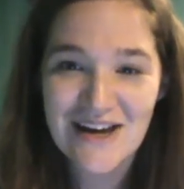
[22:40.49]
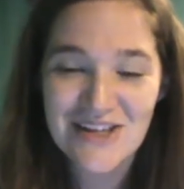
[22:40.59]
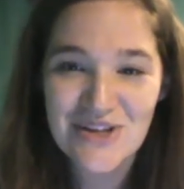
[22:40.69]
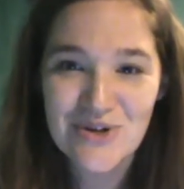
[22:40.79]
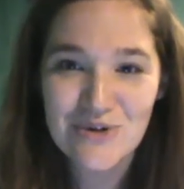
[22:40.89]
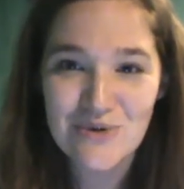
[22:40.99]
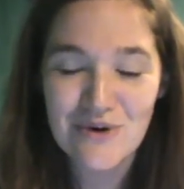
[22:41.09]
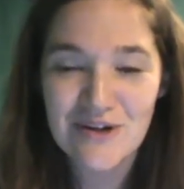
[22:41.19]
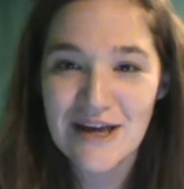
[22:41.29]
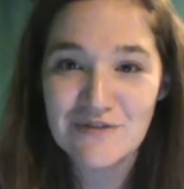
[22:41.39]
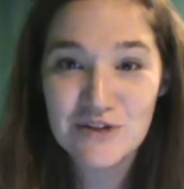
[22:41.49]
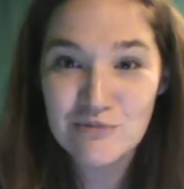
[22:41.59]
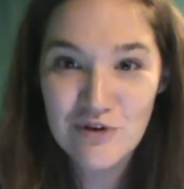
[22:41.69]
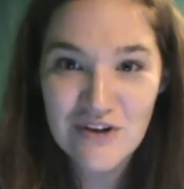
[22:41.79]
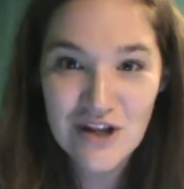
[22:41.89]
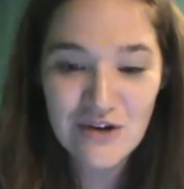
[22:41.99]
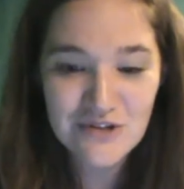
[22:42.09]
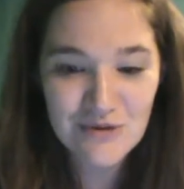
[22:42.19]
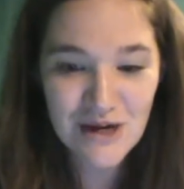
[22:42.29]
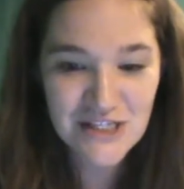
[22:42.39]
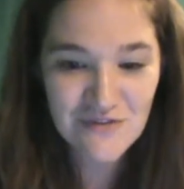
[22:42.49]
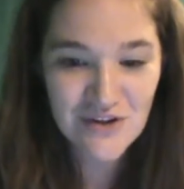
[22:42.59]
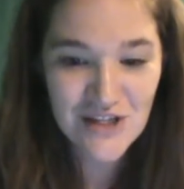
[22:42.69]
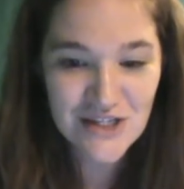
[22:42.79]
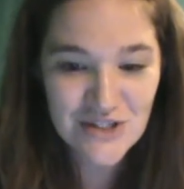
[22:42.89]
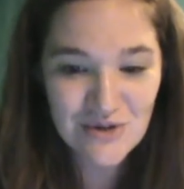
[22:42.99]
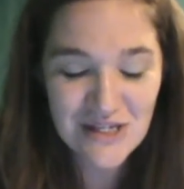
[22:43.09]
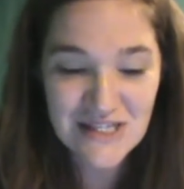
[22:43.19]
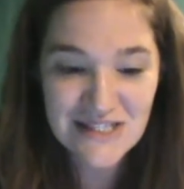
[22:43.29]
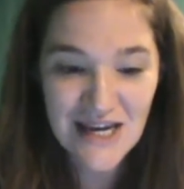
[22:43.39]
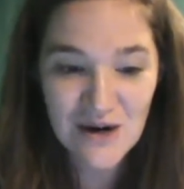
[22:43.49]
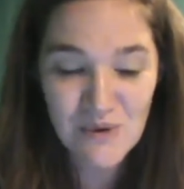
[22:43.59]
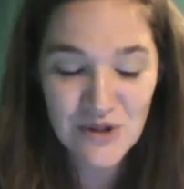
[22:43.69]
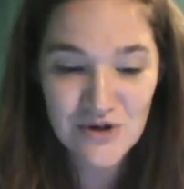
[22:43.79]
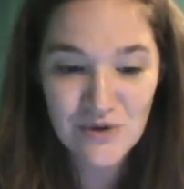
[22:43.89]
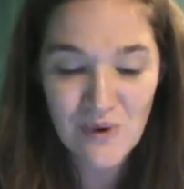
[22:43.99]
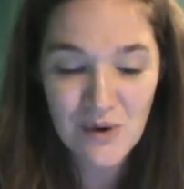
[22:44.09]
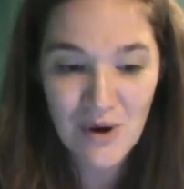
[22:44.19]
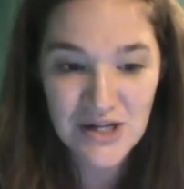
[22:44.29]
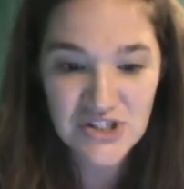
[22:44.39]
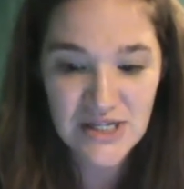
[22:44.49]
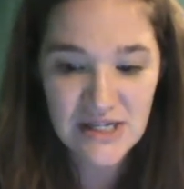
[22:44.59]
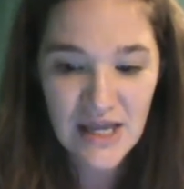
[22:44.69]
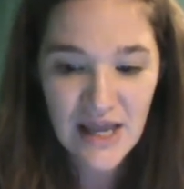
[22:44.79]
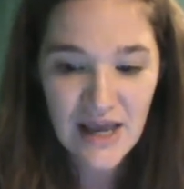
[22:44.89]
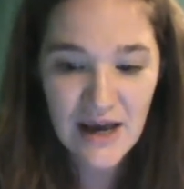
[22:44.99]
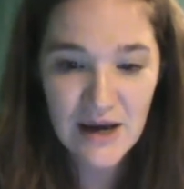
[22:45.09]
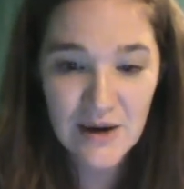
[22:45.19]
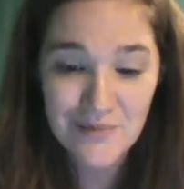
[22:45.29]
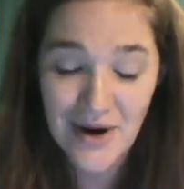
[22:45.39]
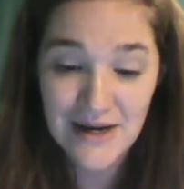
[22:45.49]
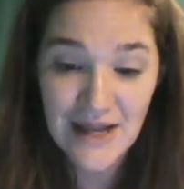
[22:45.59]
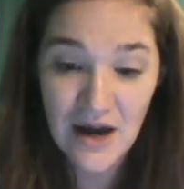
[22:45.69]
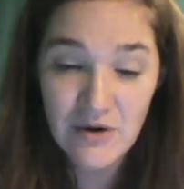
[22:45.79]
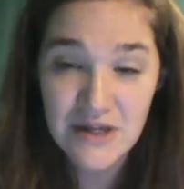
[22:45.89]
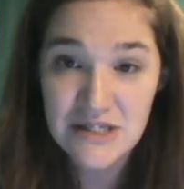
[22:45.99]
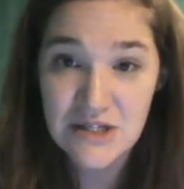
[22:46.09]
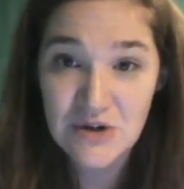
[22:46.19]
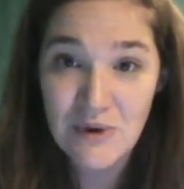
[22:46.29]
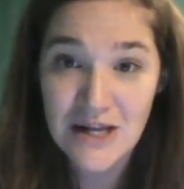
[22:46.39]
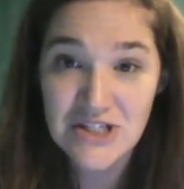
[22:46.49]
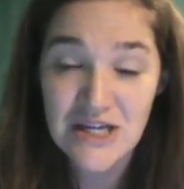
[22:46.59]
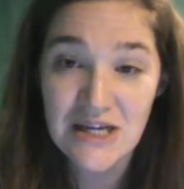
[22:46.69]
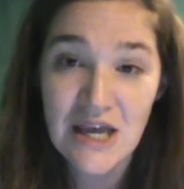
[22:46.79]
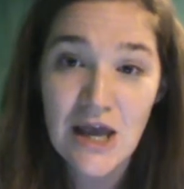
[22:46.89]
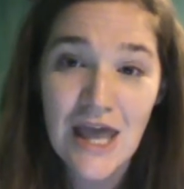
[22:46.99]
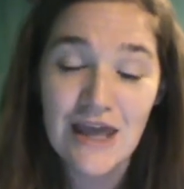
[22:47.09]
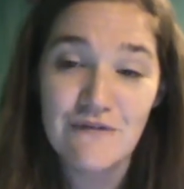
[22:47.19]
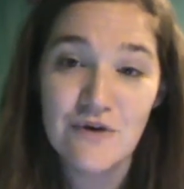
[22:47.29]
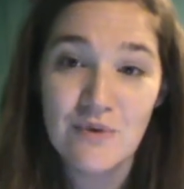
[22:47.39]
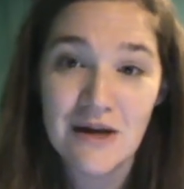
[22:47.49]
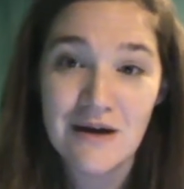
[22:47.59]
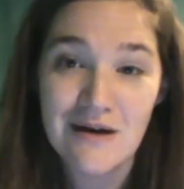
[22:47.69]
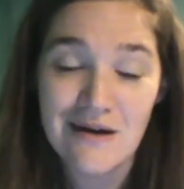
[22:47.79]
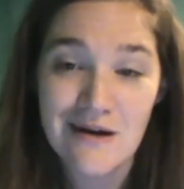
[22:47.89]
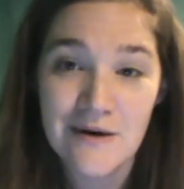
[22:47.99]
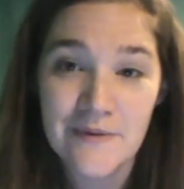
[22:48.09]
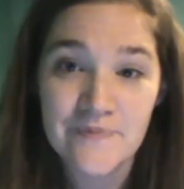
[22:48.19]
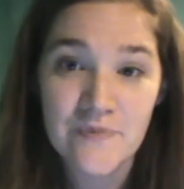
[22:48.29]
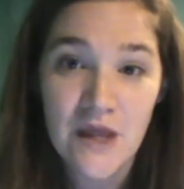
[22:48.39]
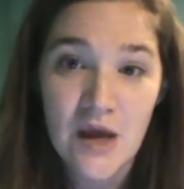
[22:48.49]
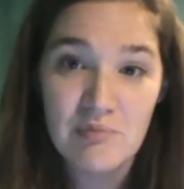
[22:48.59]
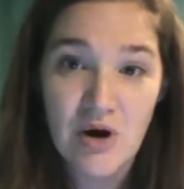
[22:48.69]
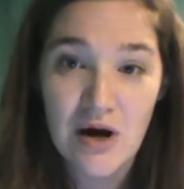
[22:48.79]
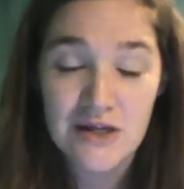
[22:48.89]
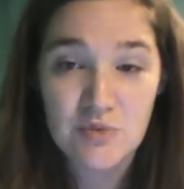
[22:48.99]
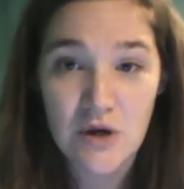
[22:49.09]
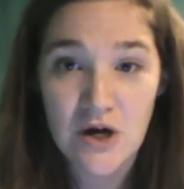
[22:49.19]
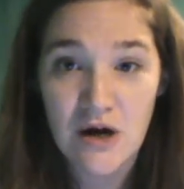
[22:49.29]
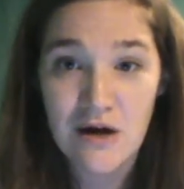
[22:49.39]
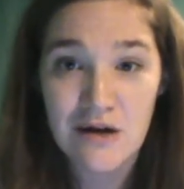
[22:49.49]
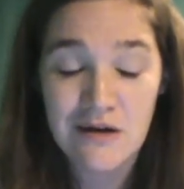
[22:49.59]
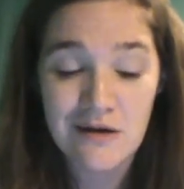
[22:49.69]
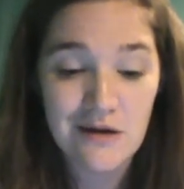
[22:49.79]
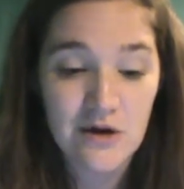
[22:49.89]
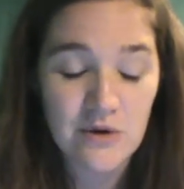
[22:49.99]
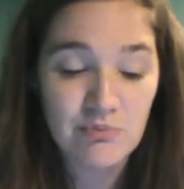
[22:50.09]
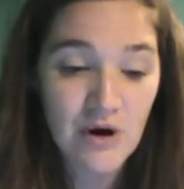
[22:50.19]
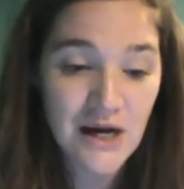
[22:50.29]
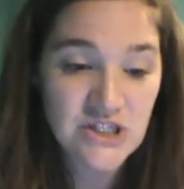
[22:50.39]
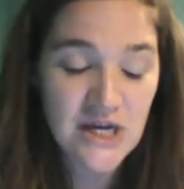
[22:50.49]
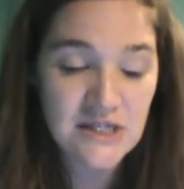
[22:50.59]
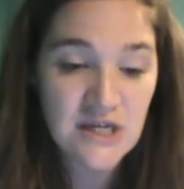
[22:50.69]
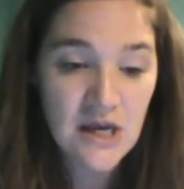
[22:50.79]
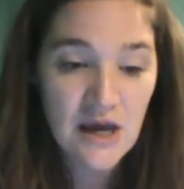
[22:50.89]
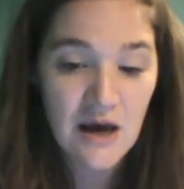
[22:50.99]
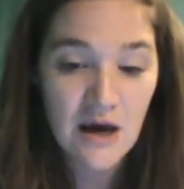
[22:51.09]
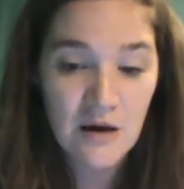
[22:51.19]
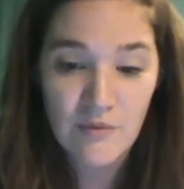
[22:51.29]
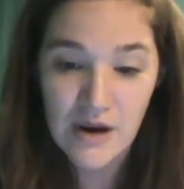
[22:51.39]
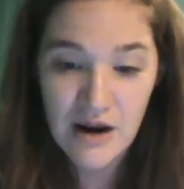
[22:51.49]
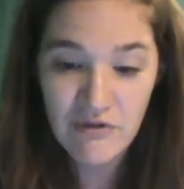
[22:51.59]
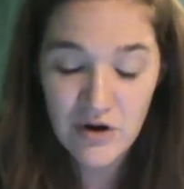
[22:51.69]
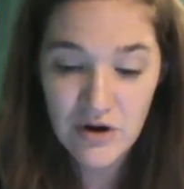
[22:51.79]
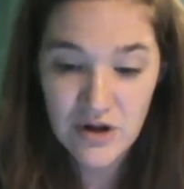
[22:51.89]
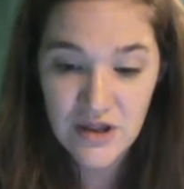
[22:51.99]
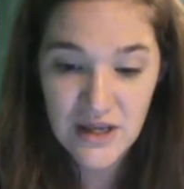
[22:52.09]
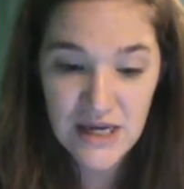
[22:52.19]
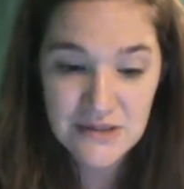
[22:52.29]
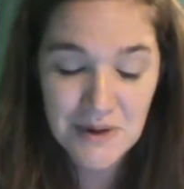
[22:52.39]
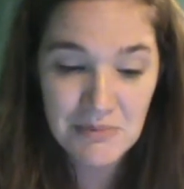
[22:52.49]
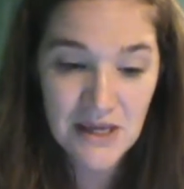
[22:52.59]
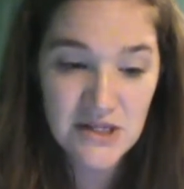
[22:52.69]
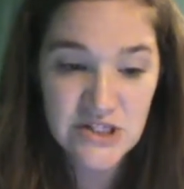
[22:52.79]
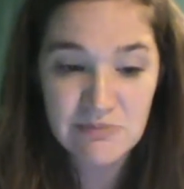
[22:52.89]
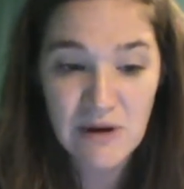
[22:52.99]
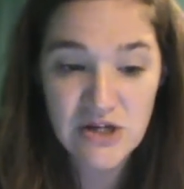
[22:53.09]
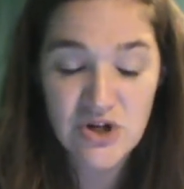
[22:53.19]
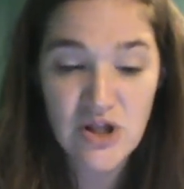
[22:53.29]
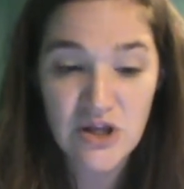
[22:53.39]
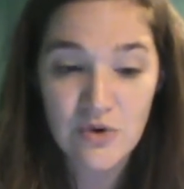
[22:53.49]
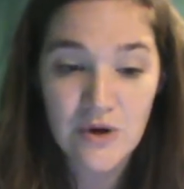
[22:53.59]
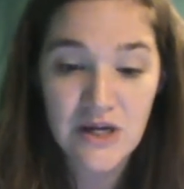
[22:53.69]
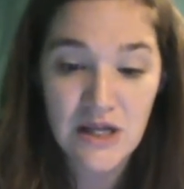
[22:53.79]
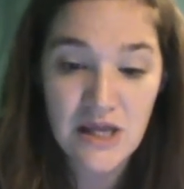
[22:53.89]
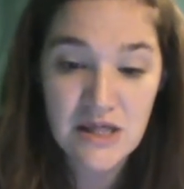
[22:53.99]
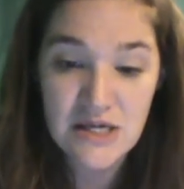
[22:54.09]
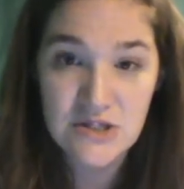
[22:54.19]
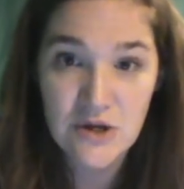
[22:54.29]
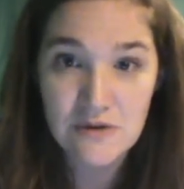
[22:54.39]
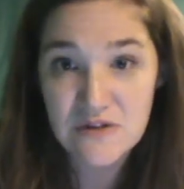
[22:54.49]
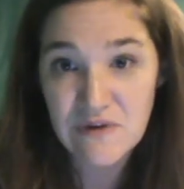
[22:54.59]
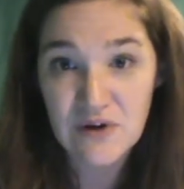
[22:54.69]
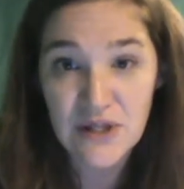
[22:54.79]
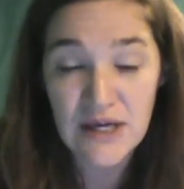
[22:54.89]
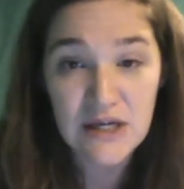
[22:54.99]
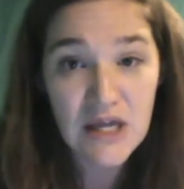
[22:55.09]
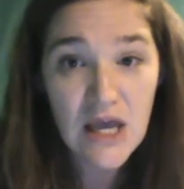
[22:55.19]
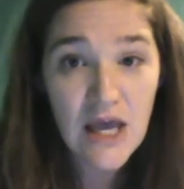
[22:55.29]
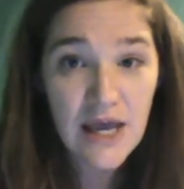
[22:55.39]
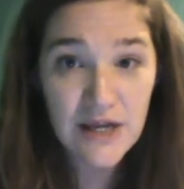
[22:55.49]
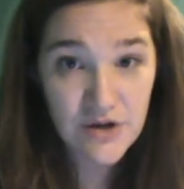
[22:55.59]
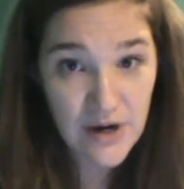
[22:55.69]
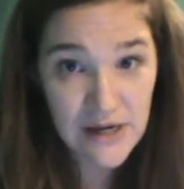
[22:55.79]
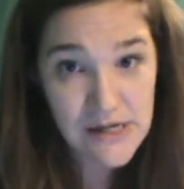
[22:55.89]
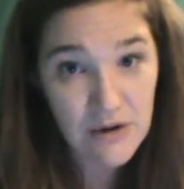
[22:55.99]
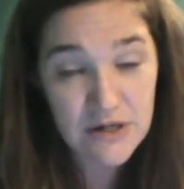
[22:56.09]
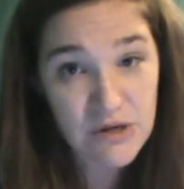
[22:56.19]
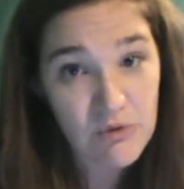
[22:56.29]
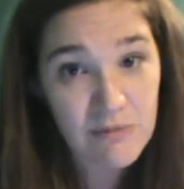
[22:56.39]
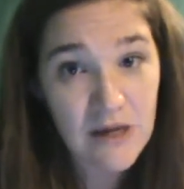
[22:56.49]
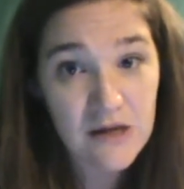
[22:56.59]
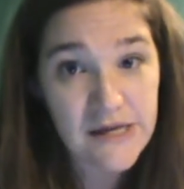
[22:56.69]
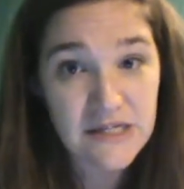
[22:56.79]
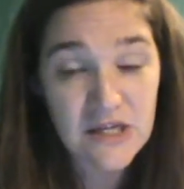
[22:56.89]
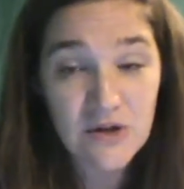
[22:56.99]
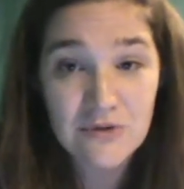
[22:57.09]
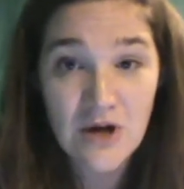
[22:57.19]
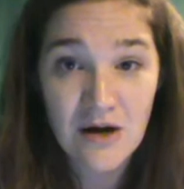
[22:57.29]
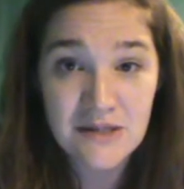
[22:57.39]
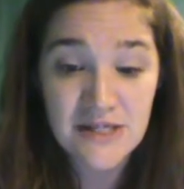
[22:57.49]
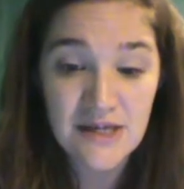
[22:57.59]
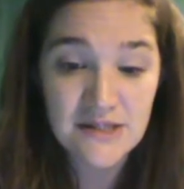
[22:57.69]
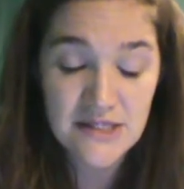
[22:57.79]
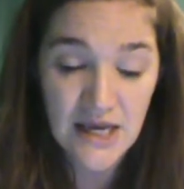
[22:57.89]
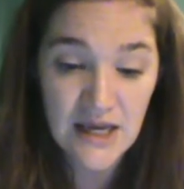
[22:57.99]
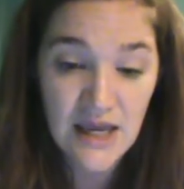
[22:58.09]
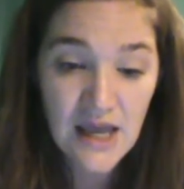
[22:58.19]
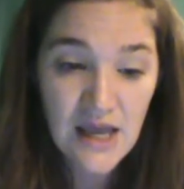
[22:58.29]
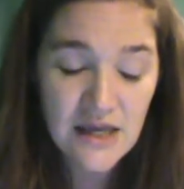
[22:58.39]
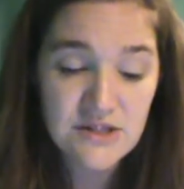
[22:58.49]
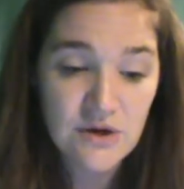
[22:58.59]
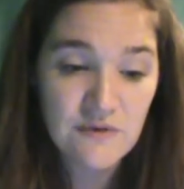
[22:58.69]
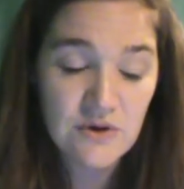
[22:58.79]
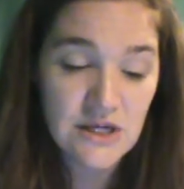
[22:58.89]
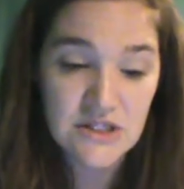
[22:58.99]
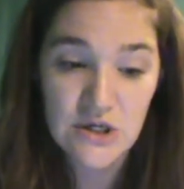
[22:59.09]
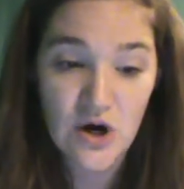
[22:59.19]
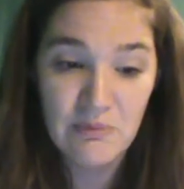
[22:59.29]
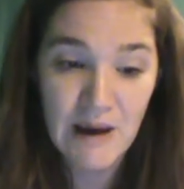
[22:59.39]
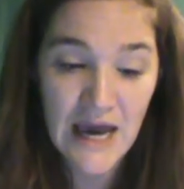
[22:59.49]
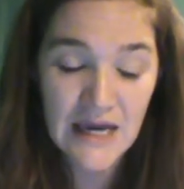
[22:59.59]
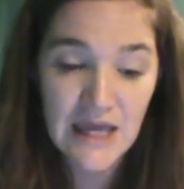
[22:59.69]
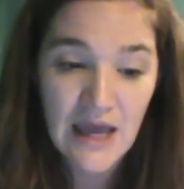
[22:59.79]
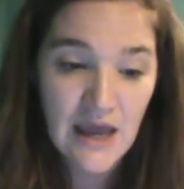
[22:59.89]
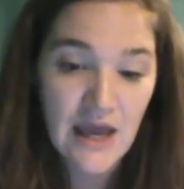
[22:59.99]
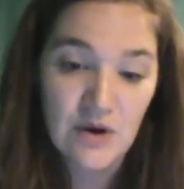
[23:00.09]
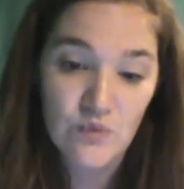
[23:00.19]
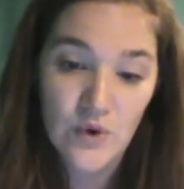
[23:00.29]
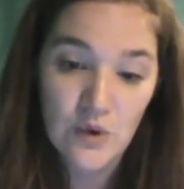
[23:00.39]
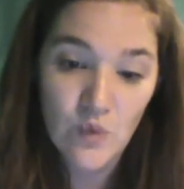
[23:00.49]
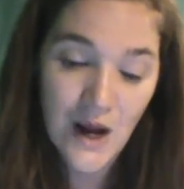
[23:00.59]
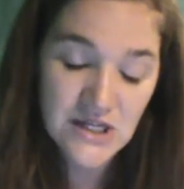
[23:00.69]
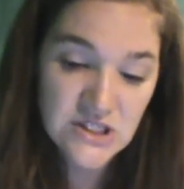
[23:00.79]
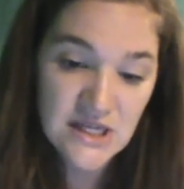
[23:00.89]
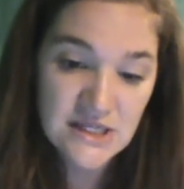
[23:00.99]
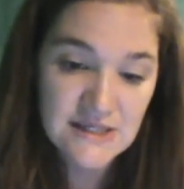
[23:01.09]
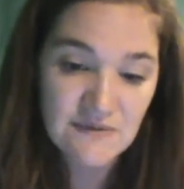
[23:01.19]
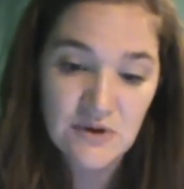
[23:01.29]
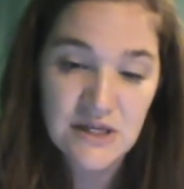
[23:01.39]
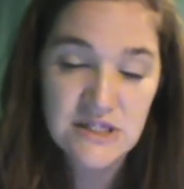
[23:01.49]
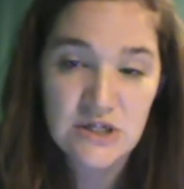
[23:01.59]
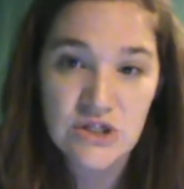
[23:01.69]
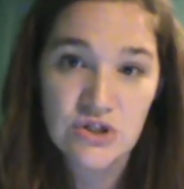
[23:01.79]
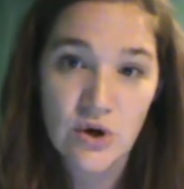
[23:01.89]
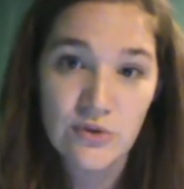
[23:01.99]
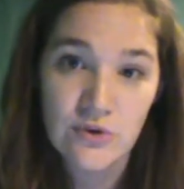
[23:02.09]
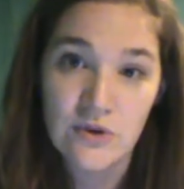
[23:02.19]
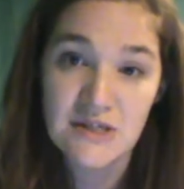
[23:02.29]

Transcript: You will have 2 more videos to watch after this. You can decide whether you want to watch it right now, continue watching. If you want to pause, work on your project, whatever the case may be, just make sure that you are getting these notes filled in your handout, because I will be collecting those on test day. So if you need to go back and re-watch this, if you need to just go through the